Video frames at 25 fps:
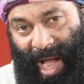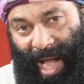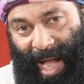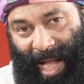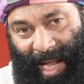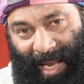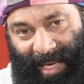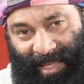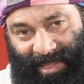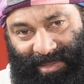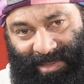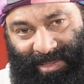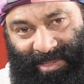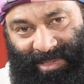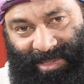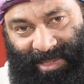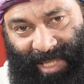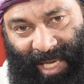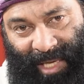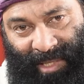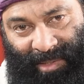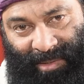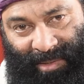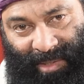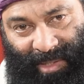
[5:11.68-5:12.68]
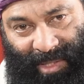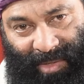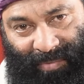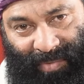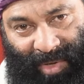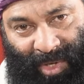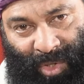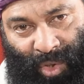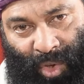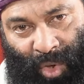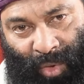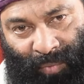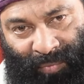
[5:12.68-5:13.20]
Alexander
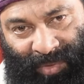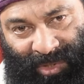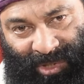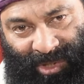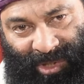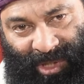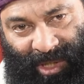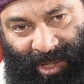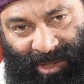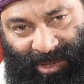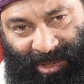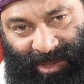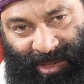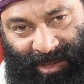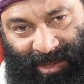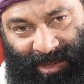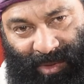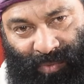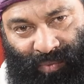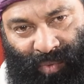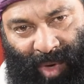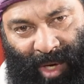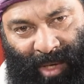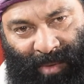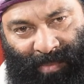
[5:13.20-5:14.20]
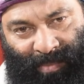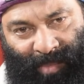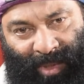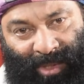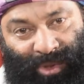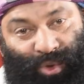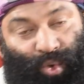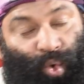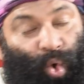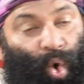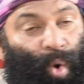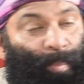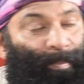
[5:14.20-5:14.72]
Ivanovich Herzen said, One
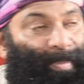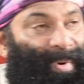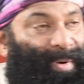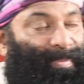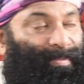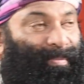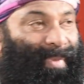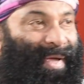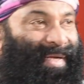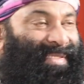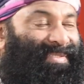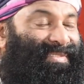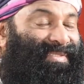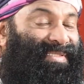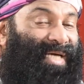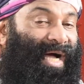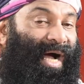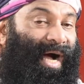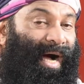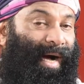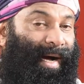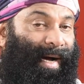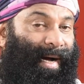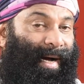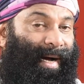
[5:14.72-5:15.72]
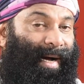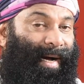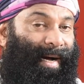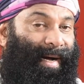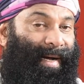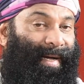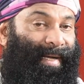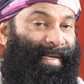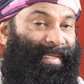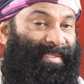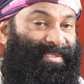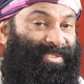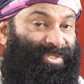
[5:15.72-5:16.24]
must open men's
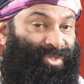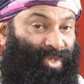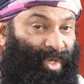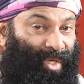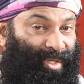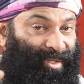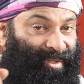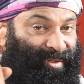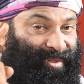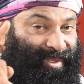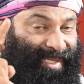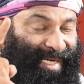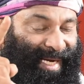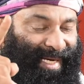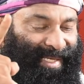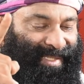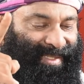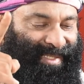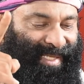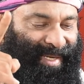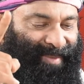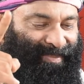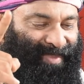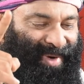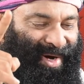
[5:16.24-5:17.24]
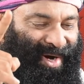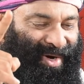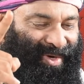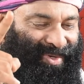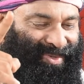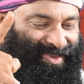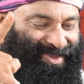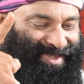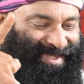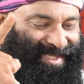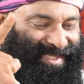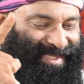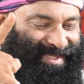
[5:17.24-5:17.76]
eyes, not tear them
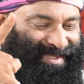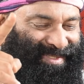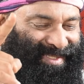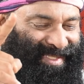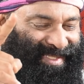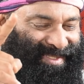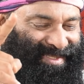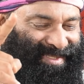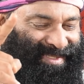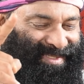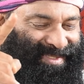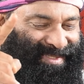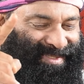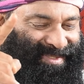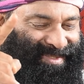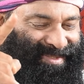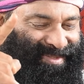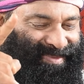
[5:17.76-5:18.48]
out. Yes.